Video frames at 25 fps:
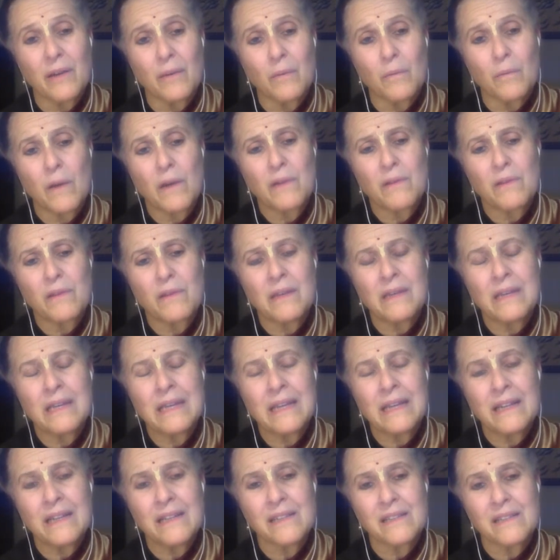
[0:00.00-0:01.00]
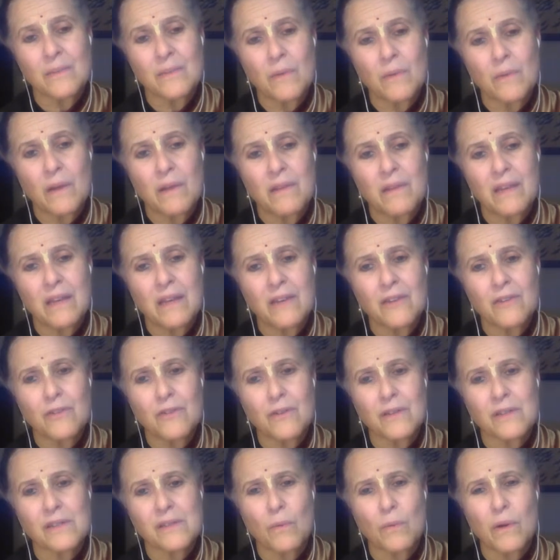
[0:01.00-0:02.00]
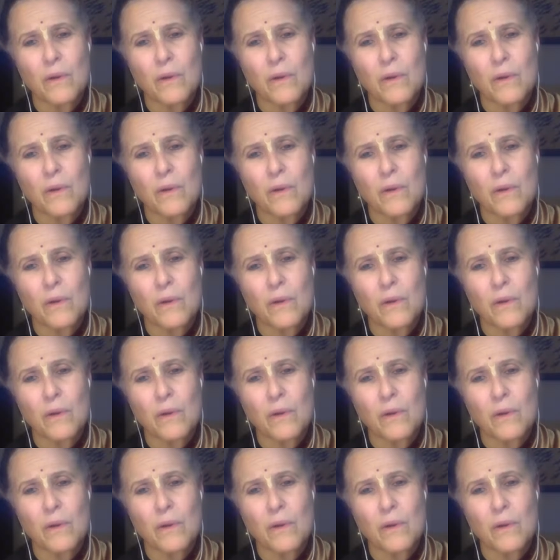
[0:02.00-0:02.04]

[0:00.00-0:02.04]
and what are the needs and what are the interests,